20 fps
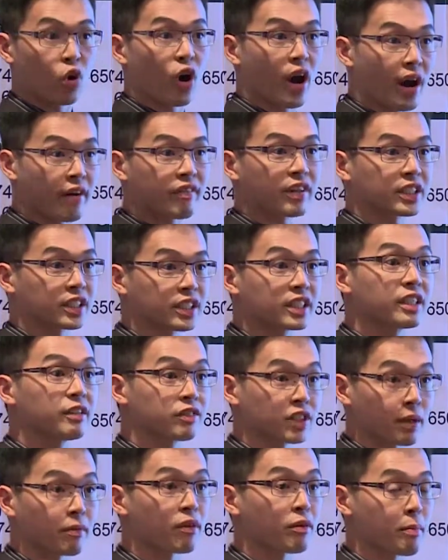actually give
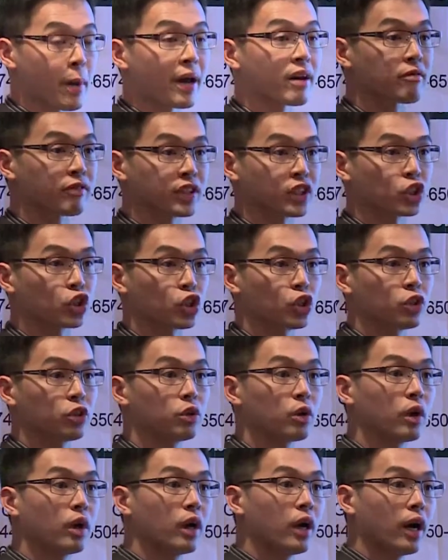some benefits
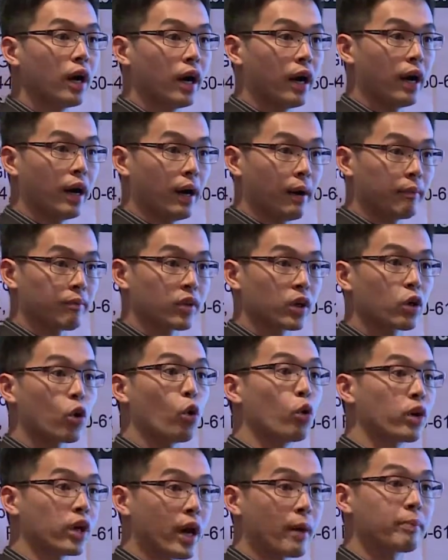to the
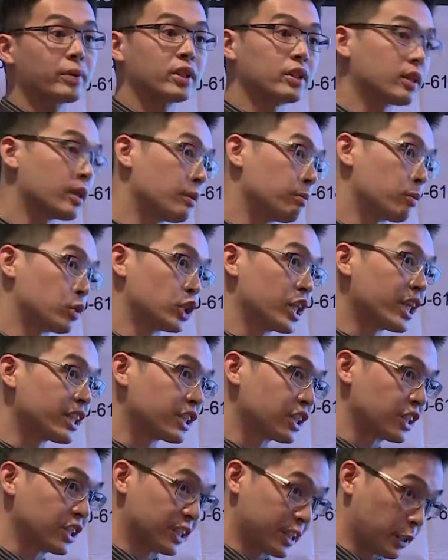corneal epithelial
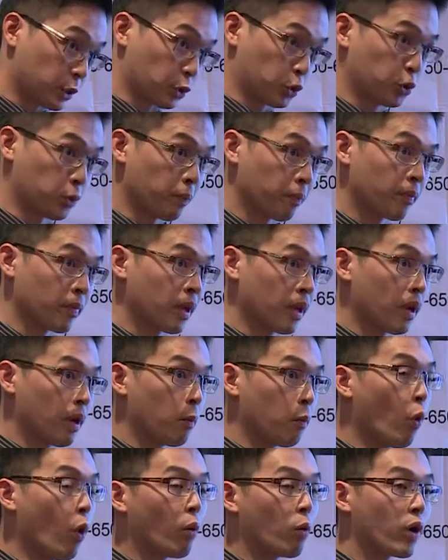progenitor cells.
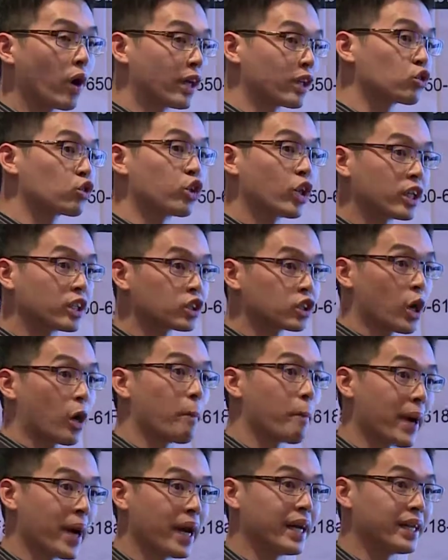What we are trying to
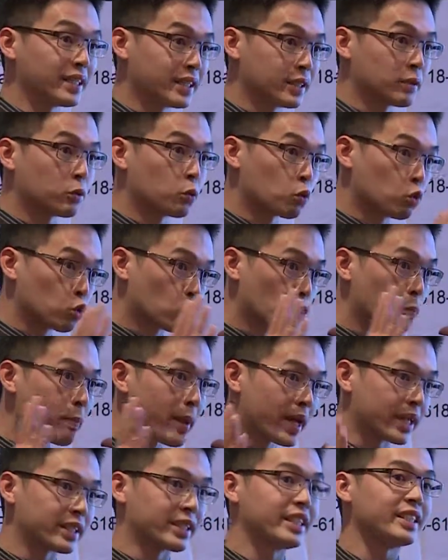compare is to
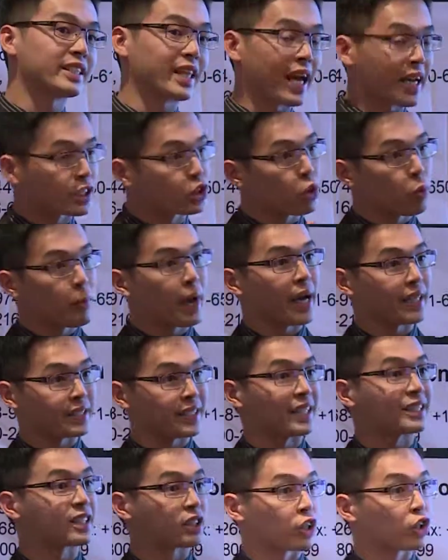make this ascorbic
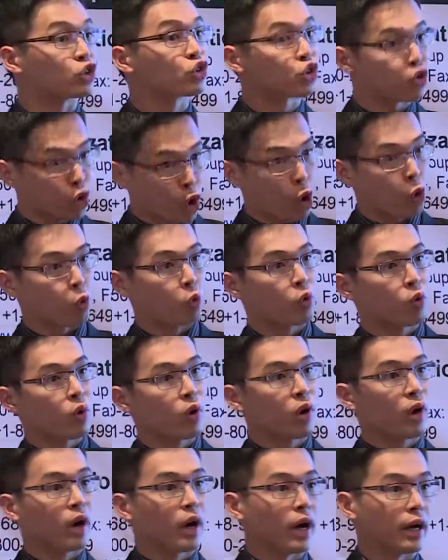acid control
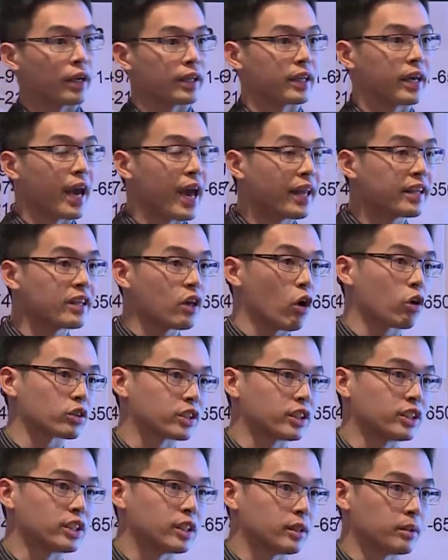the
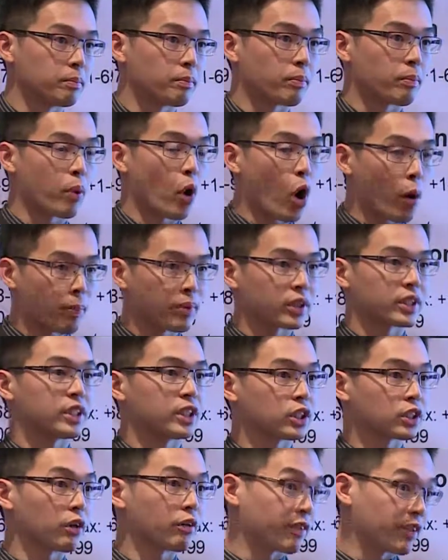antioxidant
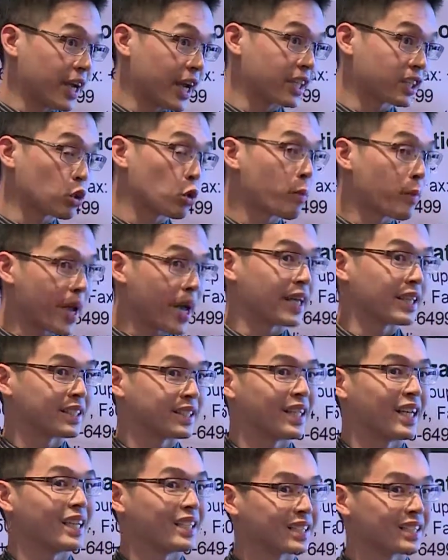properties of the ascorbic
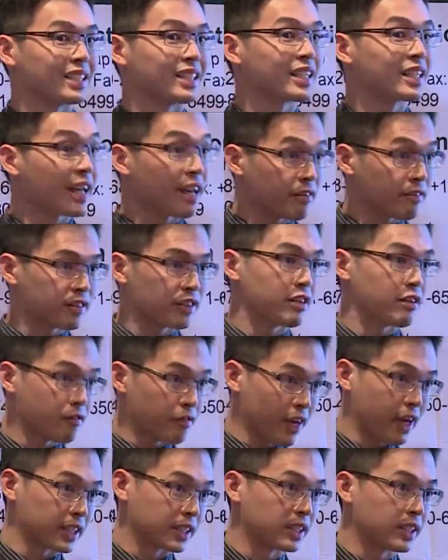acid actually give the
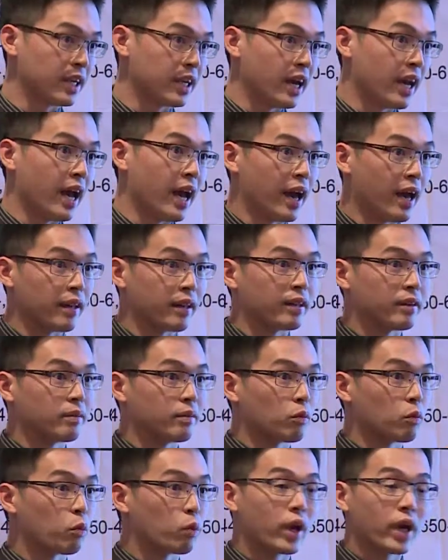effects. And
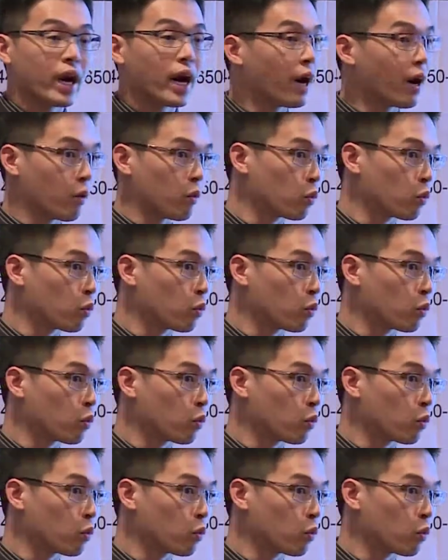we